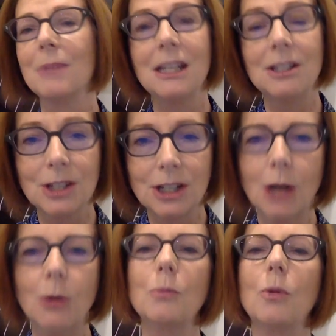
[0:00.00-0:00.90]
means that
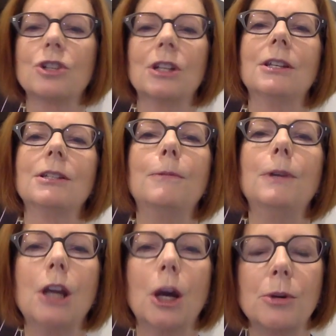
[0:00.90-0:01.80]
no one watching this
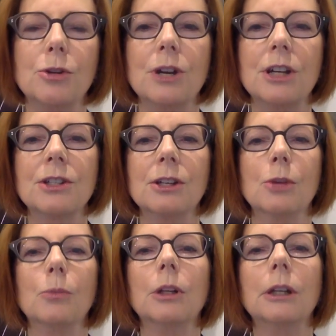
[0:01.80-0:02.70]
video address
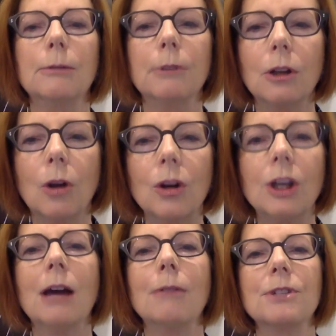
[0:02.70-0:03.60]
will live long
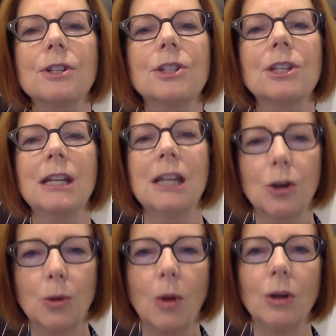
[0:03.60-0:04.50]
enough to see
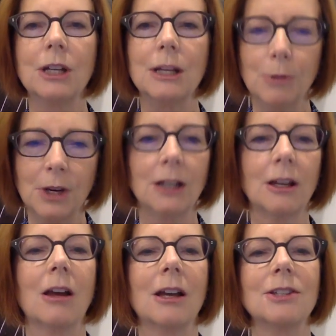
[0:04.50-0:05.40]
equality
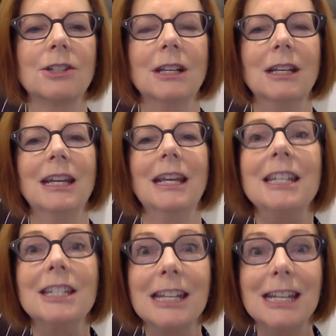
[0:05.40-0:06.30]
realised.
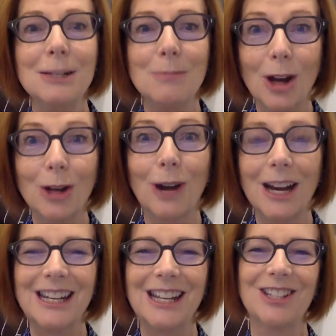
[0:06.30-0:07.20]
Indeed, my
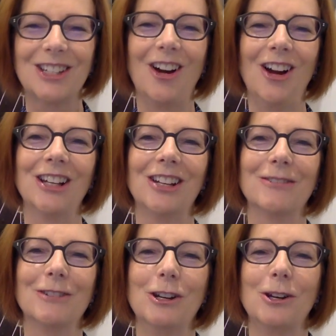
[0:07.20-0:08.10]
great-niece Isla,
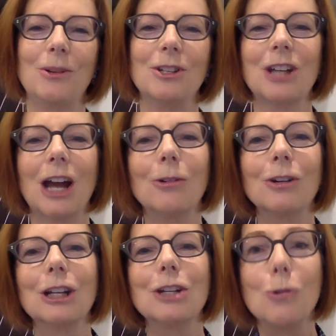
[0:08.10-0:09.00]
who is
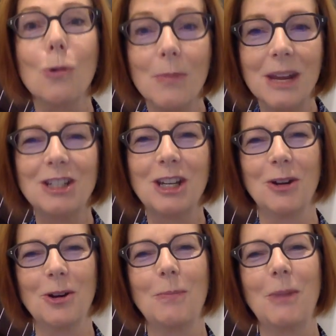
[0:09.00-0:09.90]
currently tormenting
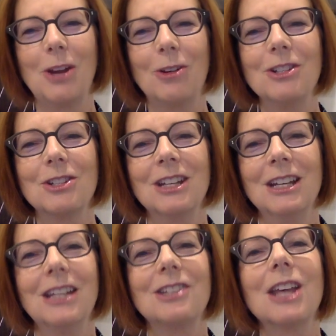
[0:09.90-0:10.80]
her parents
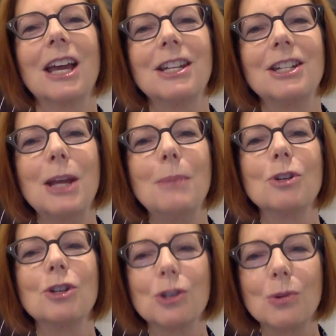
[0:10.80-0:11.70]
as they
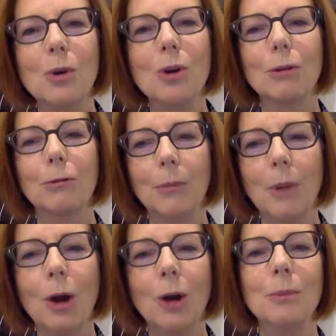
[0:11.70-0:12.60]
attempt to work from
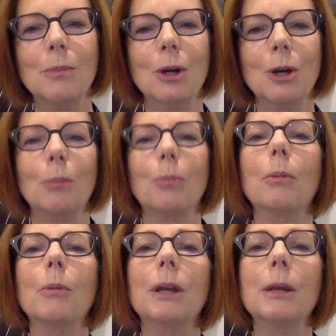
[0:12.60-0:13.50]
home,
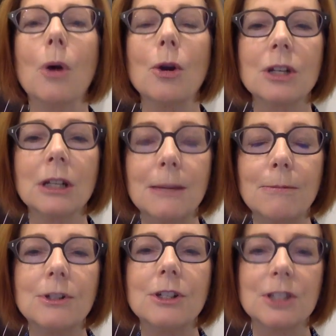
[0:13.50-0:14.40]
probably won't
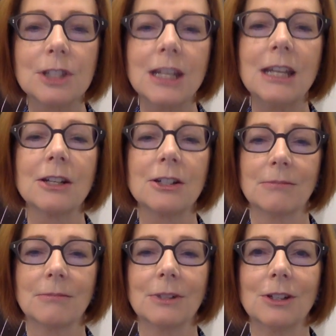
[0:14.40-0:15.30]
live to see it.
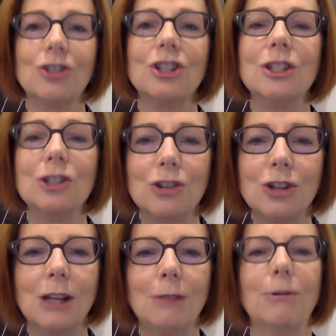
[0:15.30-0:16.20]
She's
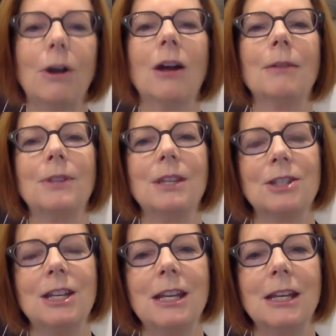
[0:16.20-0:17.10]
turning 5
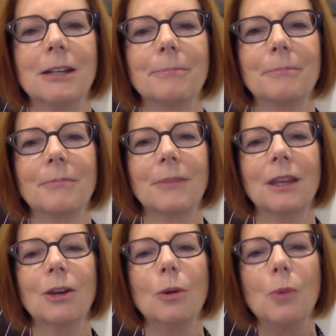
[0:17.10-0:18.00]
this year.
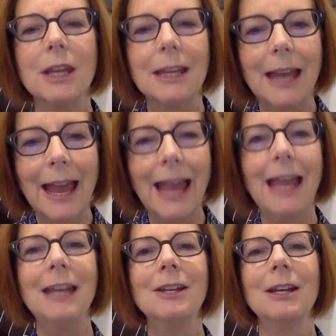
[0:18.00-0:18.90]
We
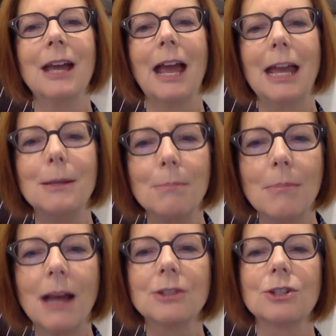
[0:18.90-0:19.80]
can and
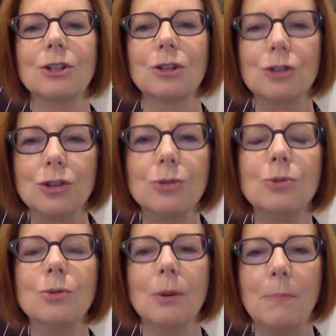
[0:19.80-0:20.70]
must
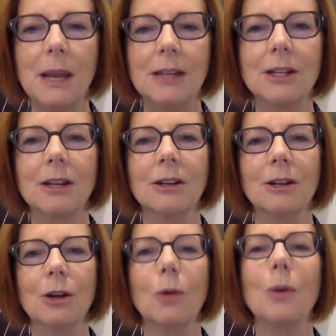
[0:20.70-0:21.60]
do better.
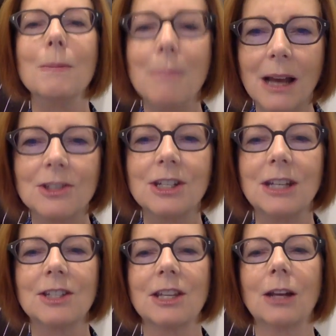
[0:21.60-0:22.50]
We must
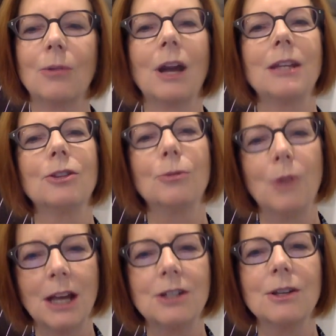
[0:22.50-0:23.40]
accelerate the
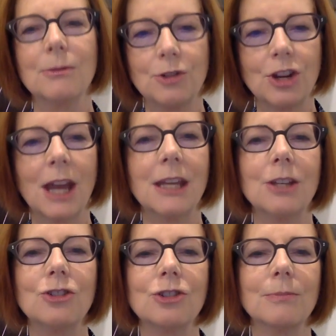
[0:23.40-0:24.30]
rate of
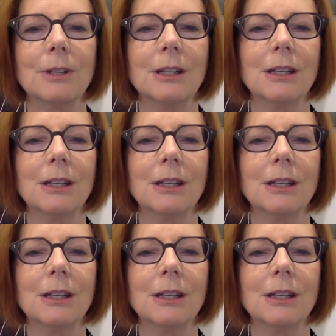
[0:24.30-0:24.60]
change.